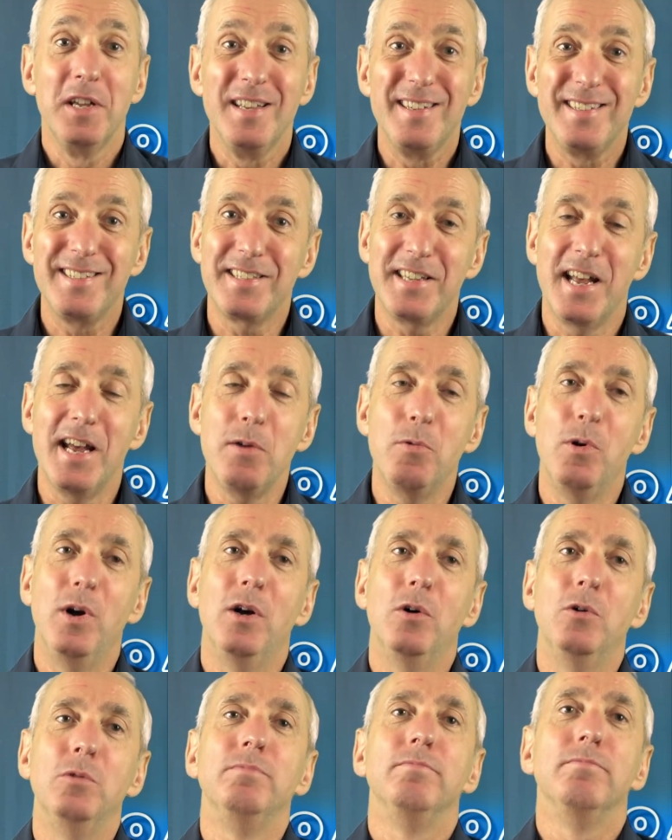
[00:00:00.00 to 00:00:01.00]
Stay
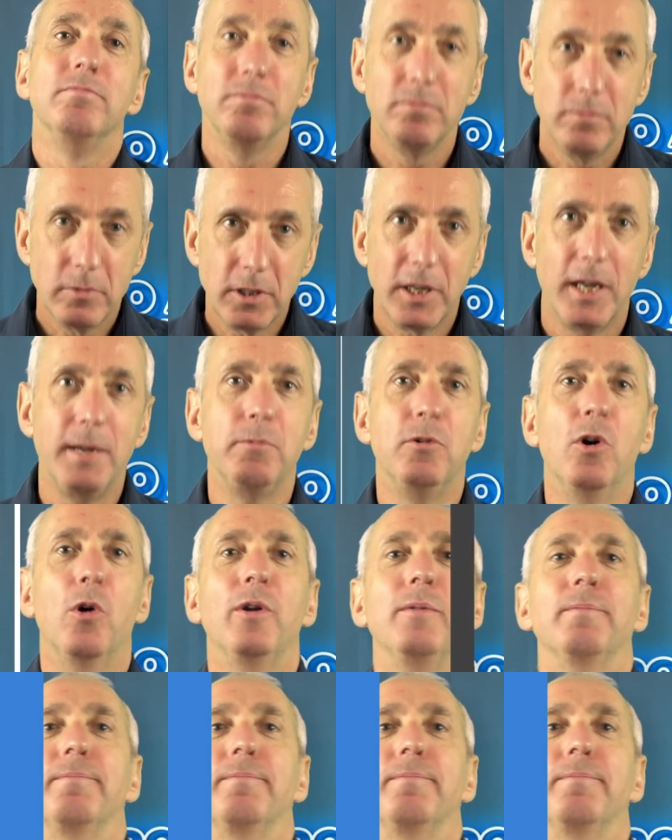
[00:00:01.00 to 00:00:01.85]
well, keep going.